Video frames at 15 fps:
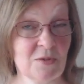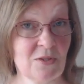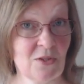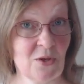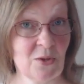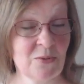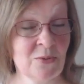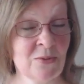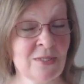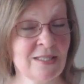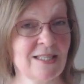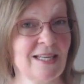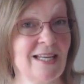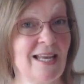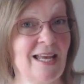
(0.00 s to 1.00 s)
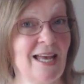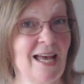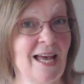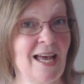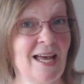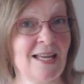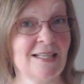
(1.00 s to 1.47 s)
with those,
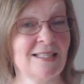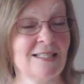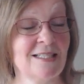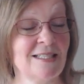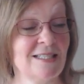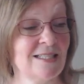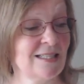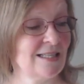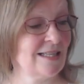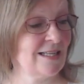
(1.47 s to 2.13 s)
and